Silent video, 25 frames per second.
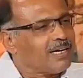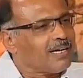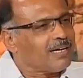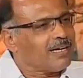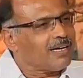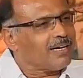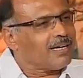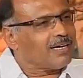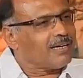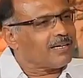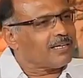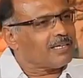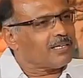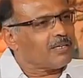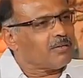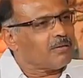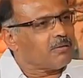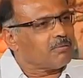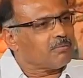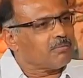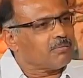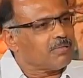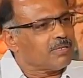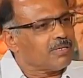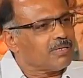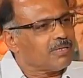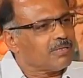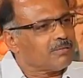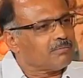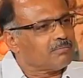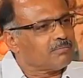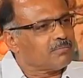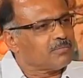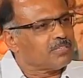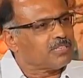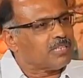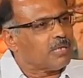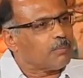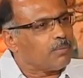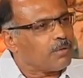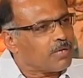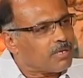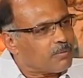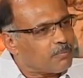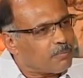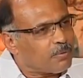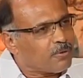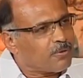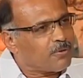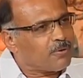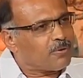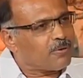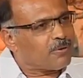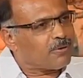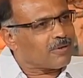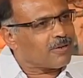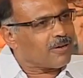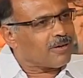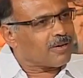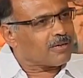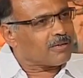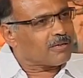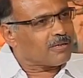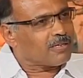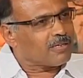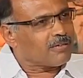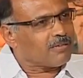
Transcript: Jabalpur or